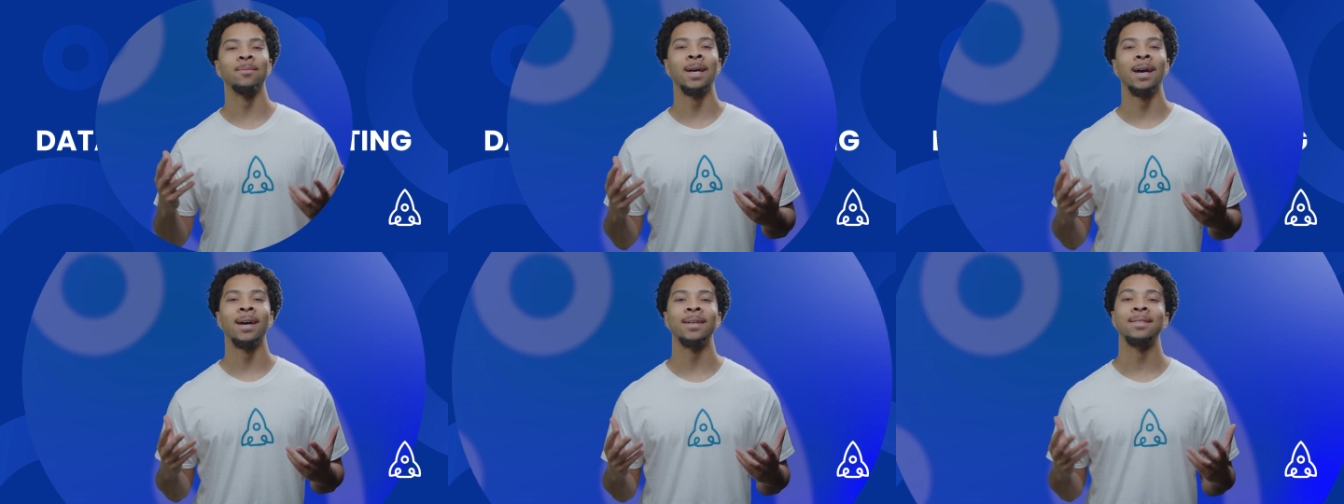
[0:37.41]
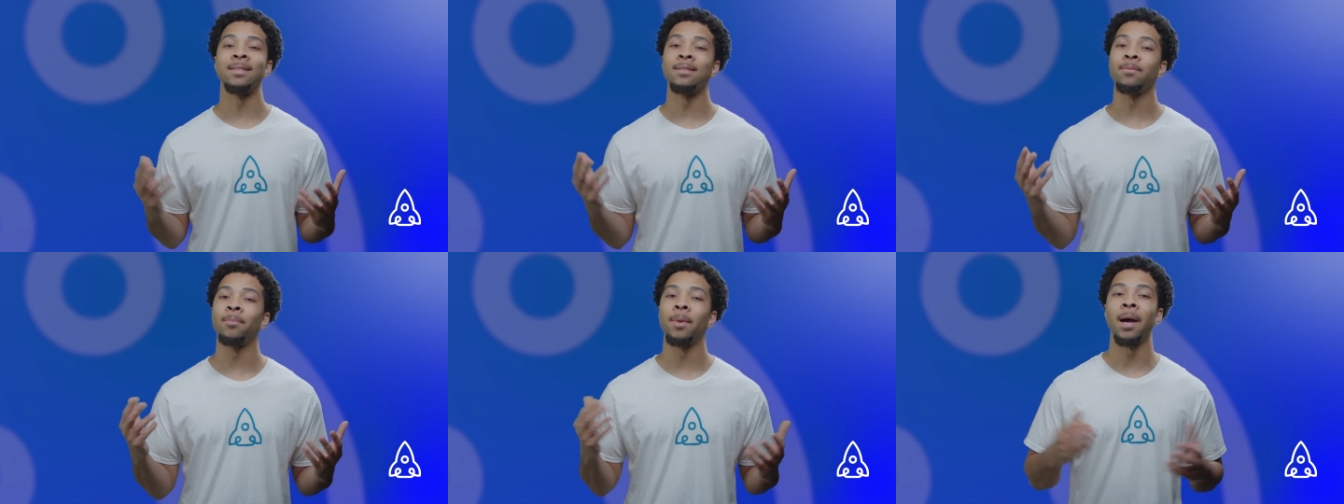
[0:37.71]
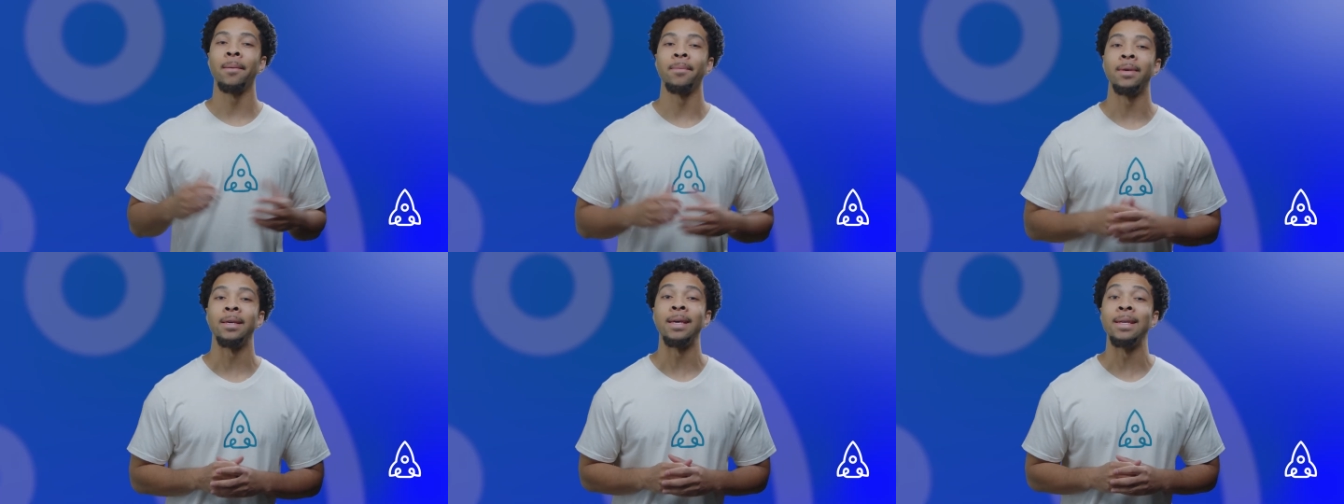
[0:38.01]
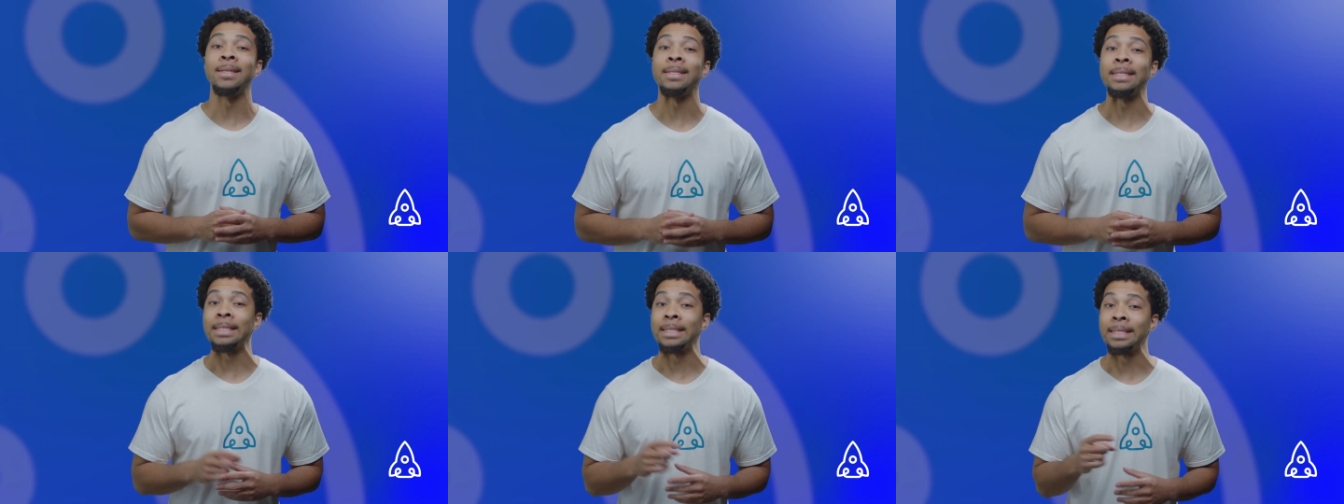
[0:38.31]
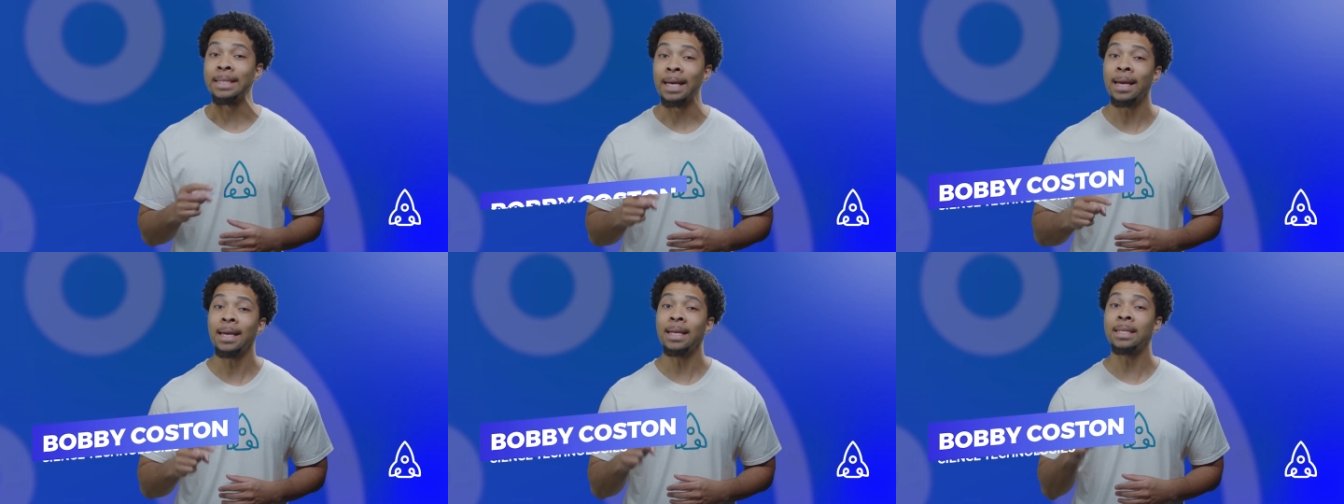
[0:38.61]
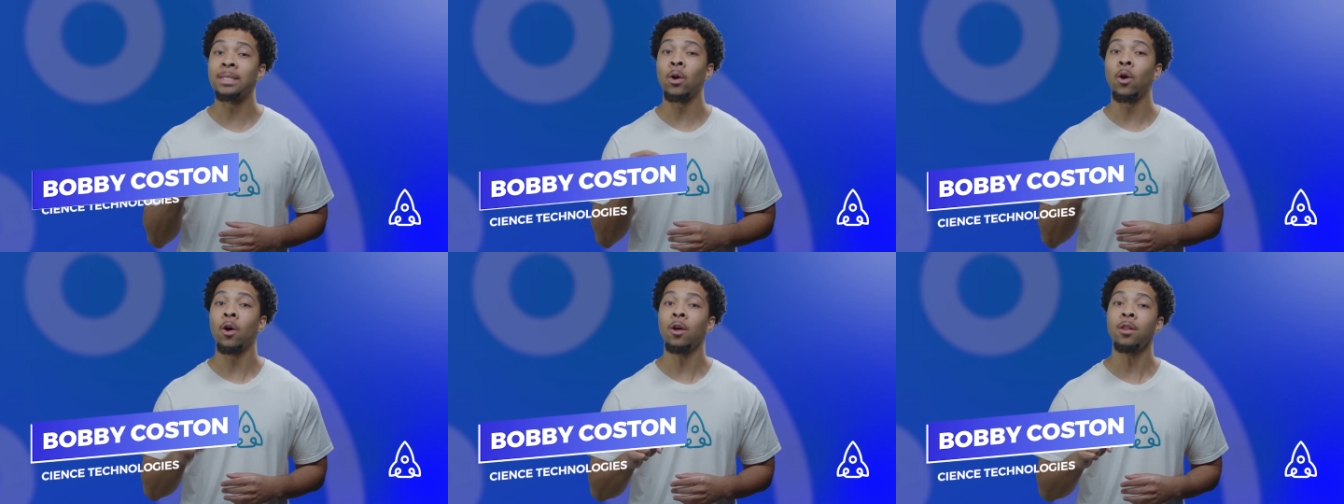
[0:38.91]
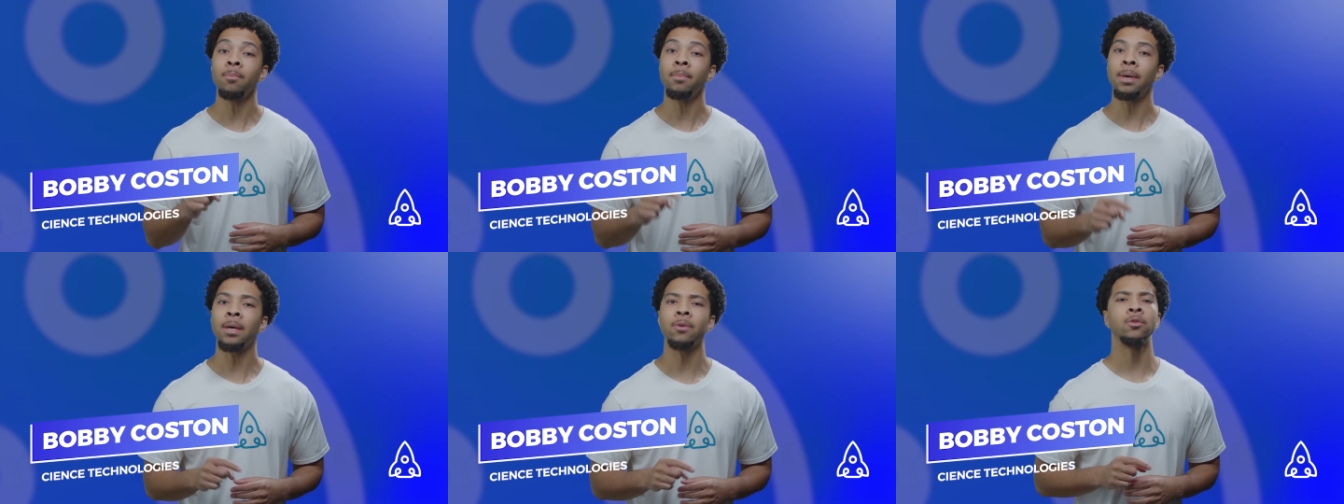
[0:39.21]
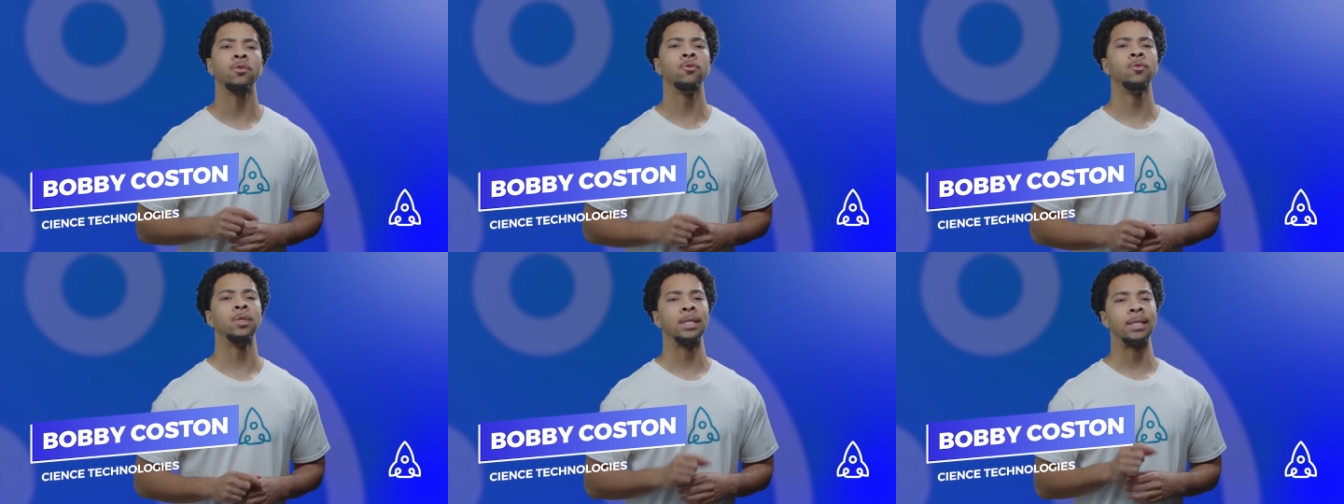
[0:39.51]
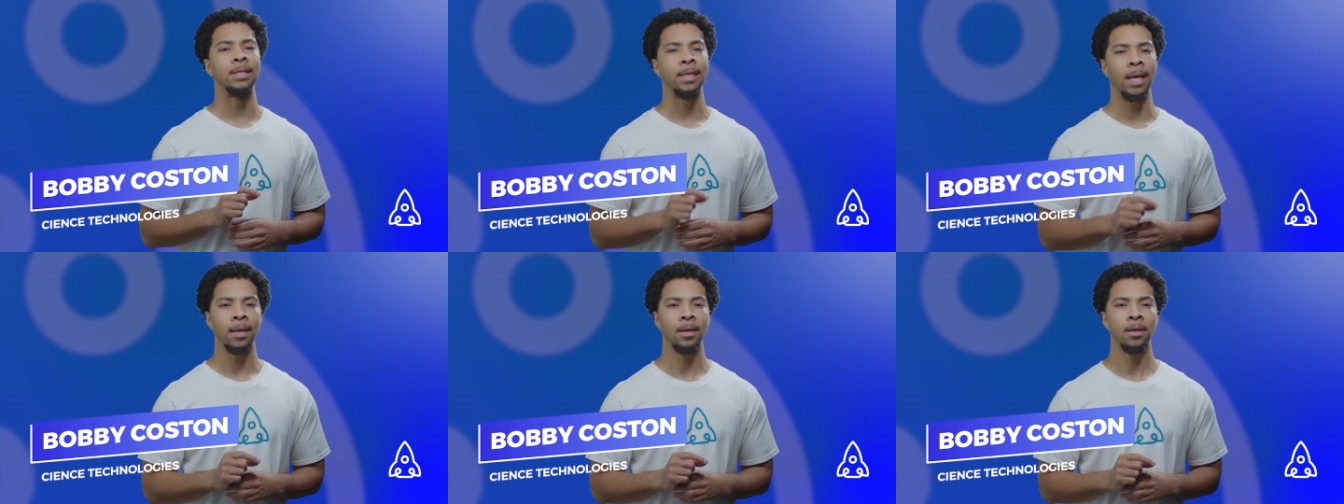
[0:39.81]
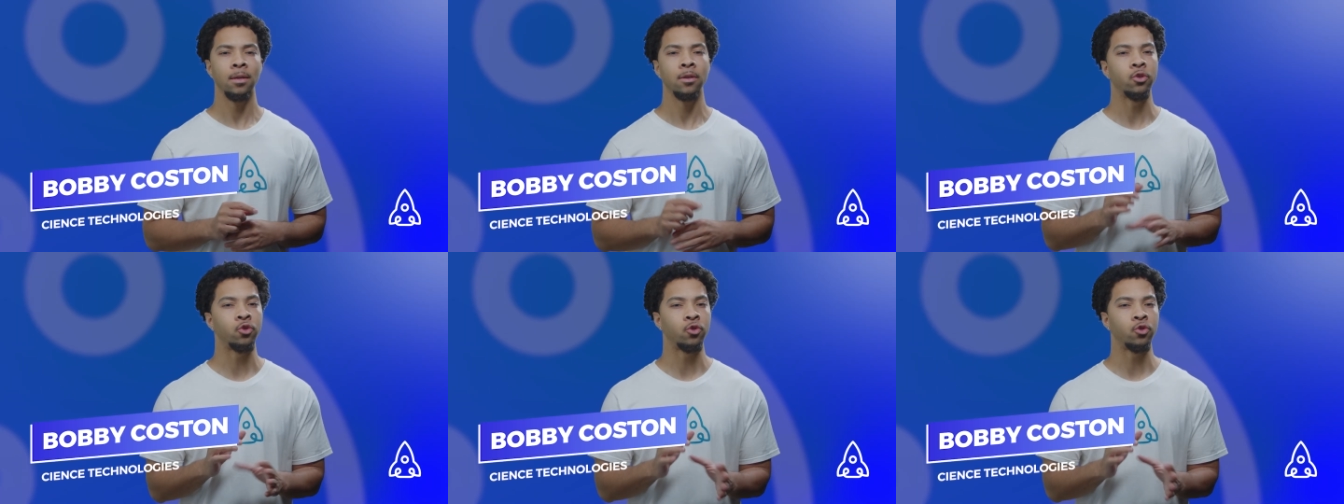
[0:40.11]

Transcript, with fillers: up guys, it's Bobby, and today is all about using data to